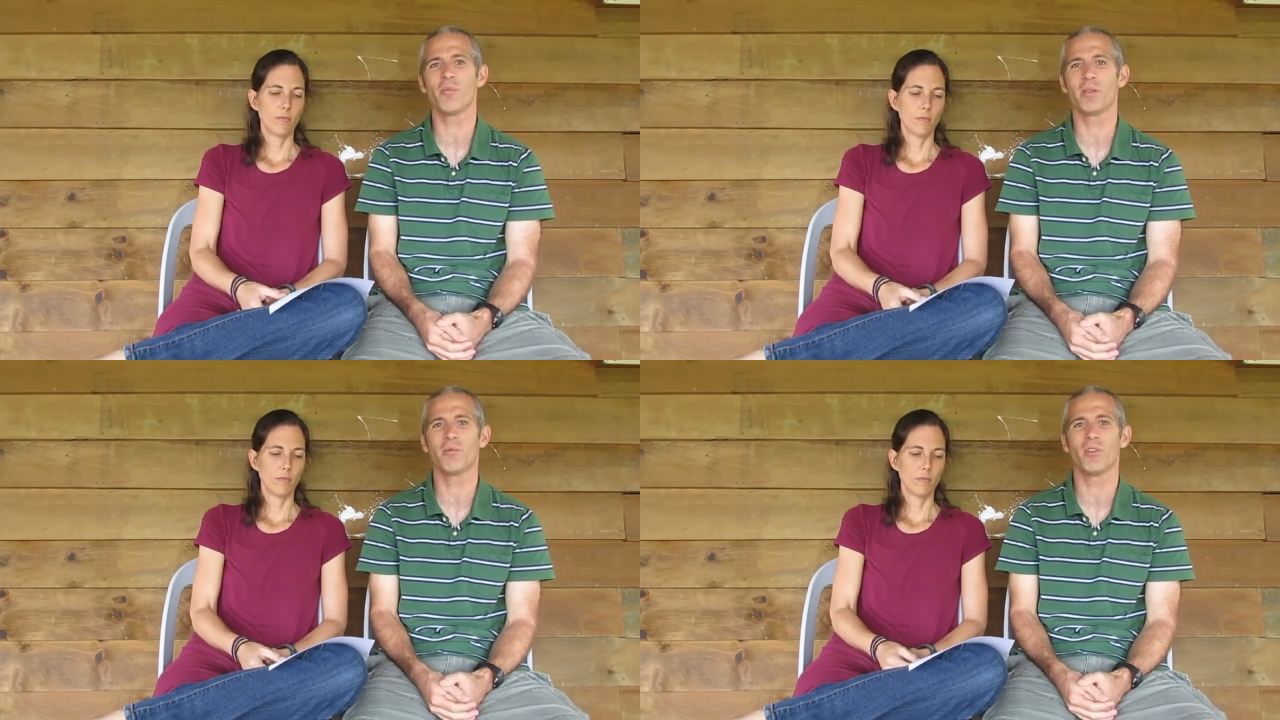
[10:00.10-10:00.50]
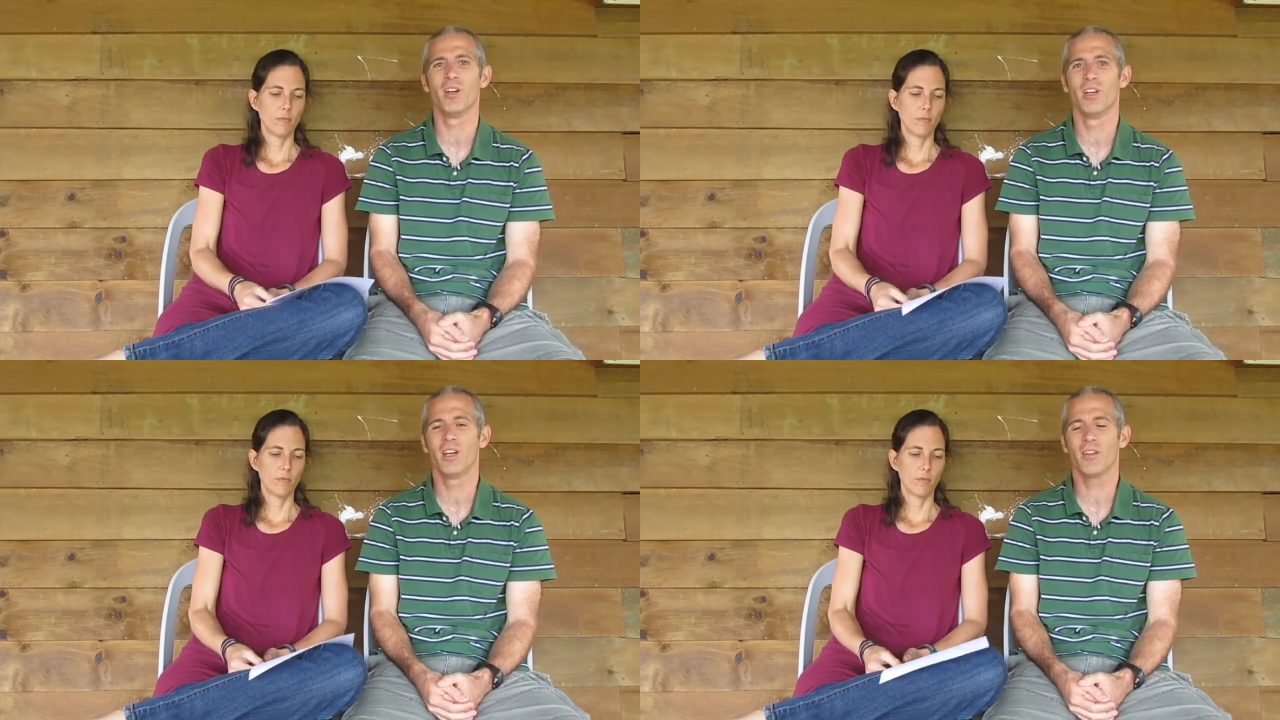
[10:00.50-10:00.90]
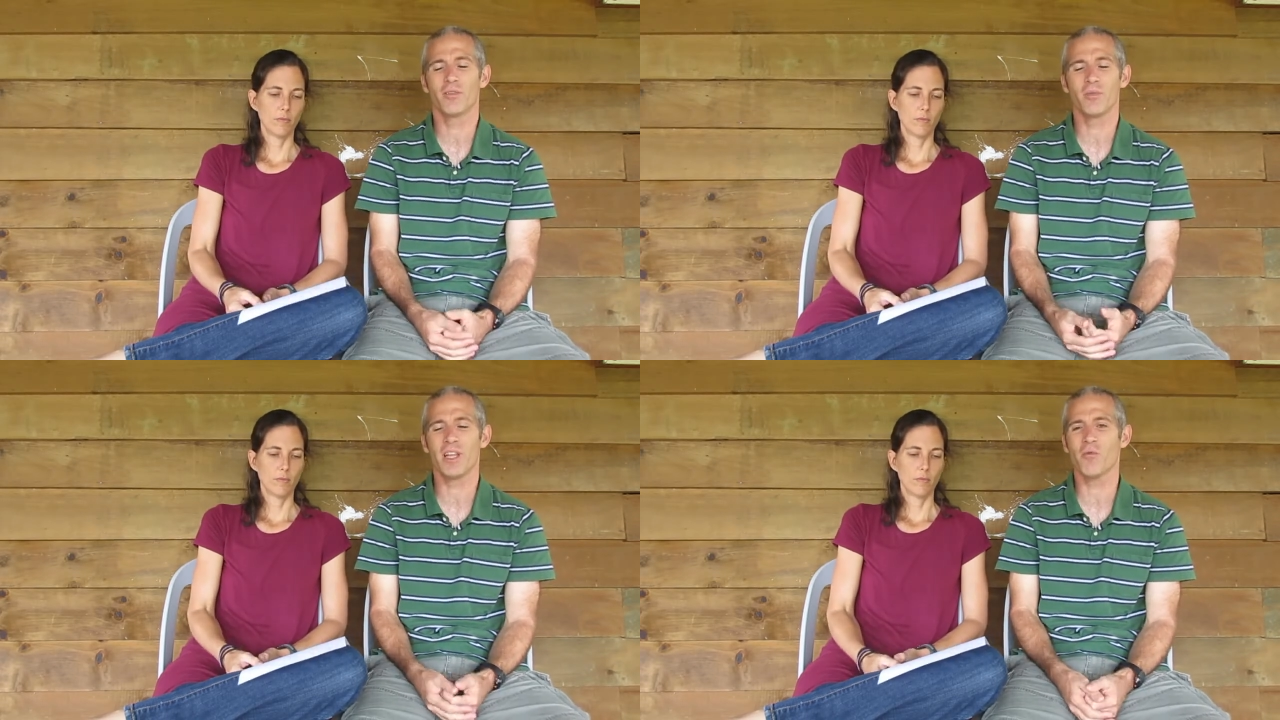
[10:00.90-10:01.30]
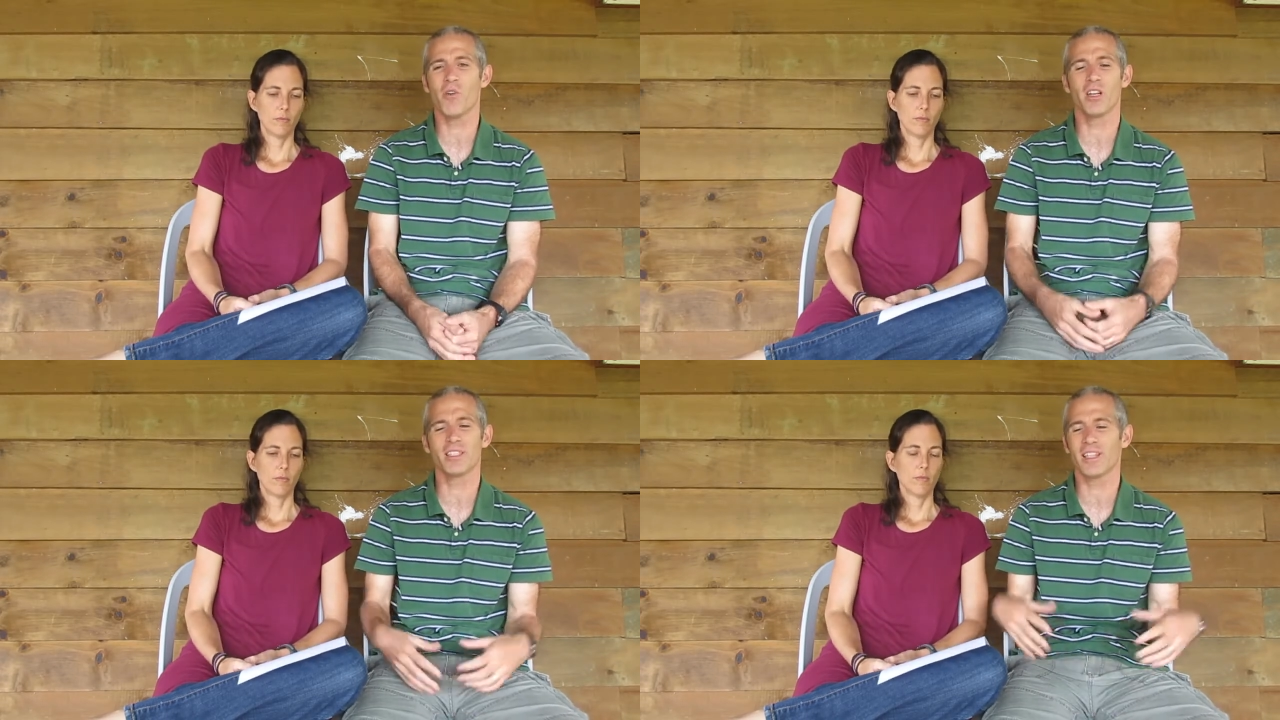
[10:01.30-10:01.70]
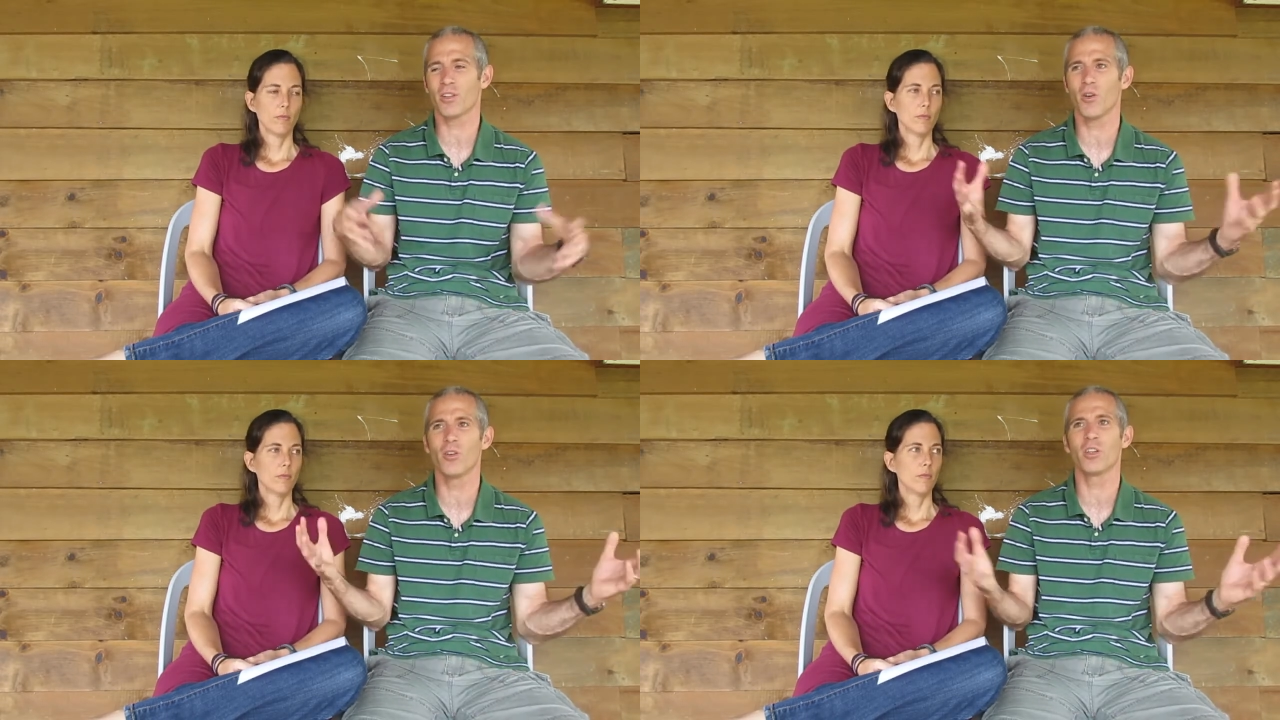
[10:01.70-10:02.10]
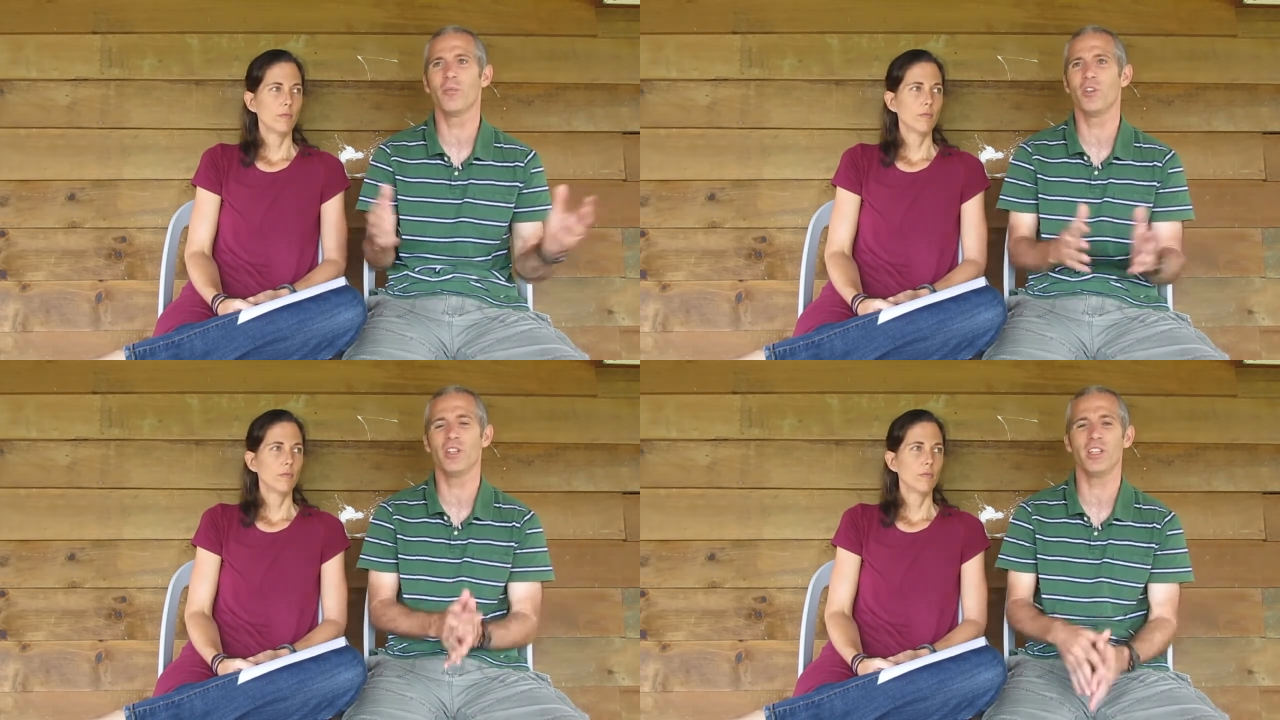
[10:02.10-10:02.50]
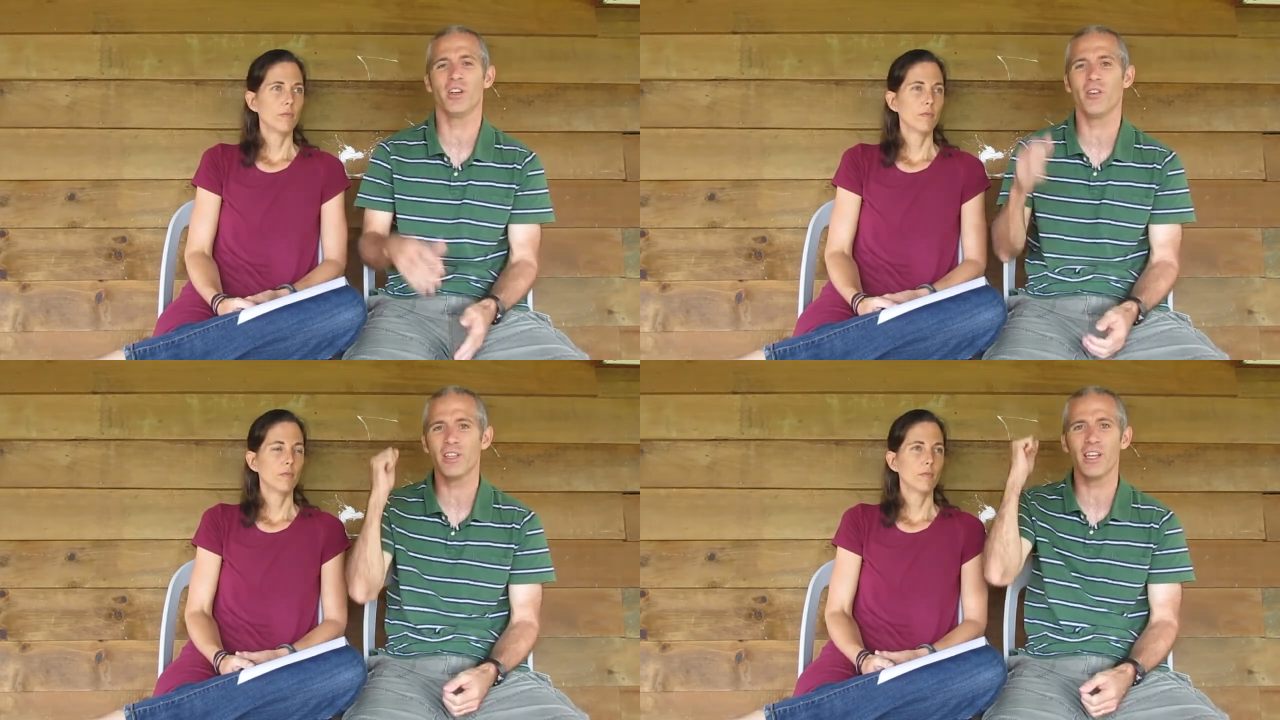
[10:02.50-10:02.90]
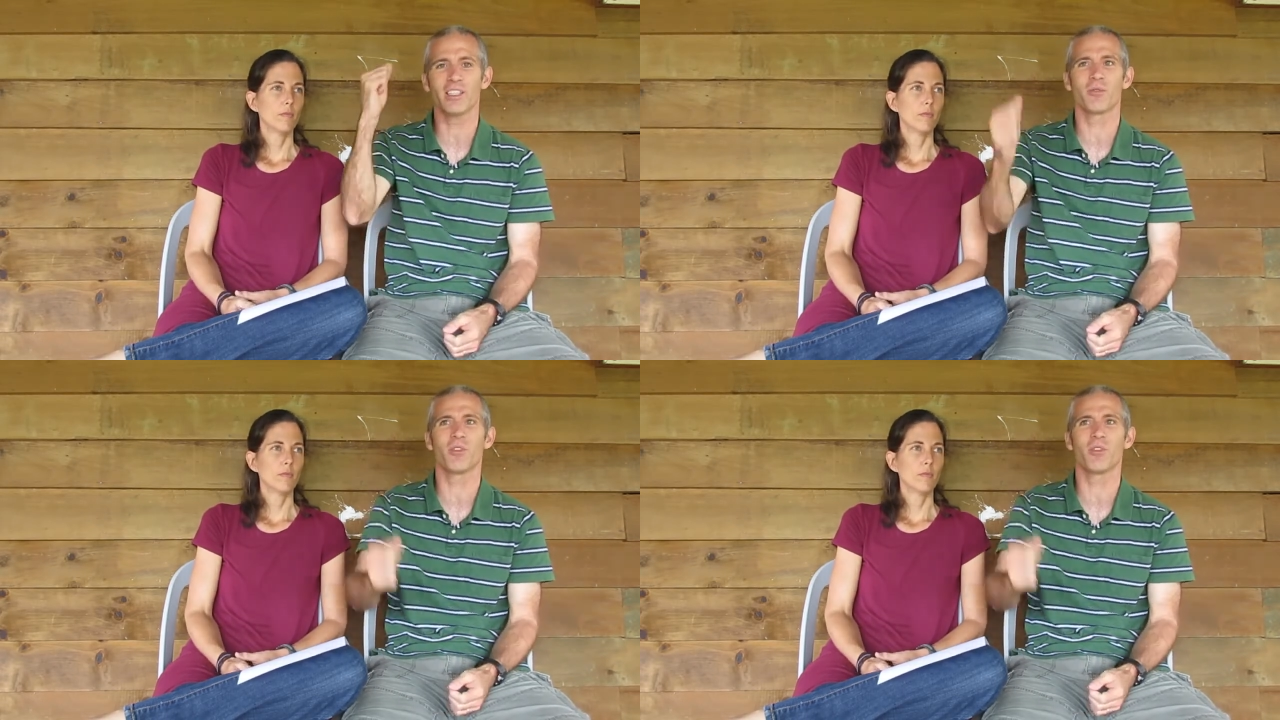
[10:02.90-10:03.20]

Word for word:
Speaker 1: people, and from day one is like the whole community. Oh yes,